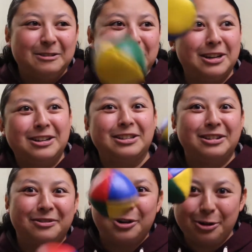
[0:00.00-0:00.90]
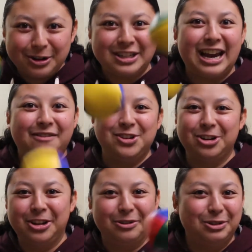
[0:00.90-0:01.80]
Because of course I have a
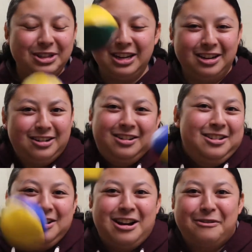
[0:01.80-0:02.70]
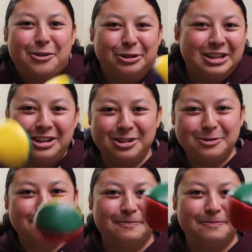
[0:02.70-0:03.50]
juggling routine. Of course I do.